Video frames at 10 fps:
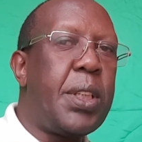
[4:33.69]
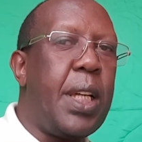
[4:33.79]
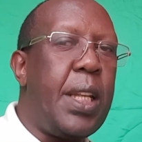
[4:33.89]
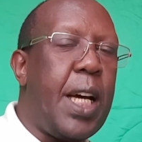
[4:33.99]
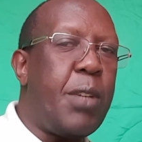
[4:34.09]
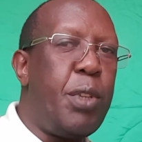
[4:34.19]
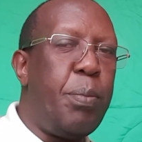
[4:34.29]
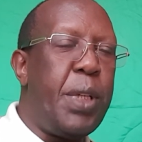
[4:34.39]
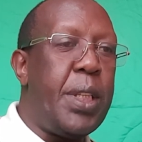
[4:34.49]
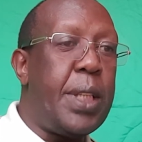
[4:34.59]
and that will
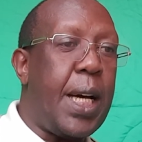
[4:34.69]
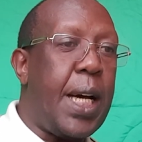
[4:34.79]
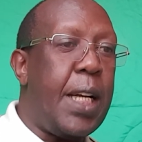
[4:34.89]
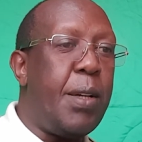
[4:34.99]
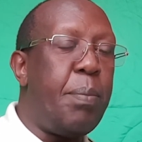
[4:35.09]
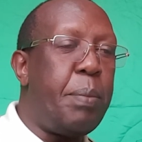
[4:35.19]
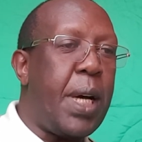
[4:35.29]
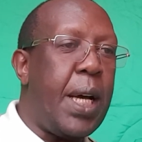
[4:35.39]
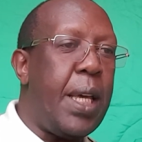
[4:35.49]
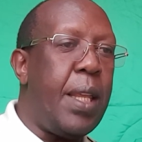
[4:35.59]
be done
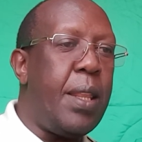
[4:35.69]
by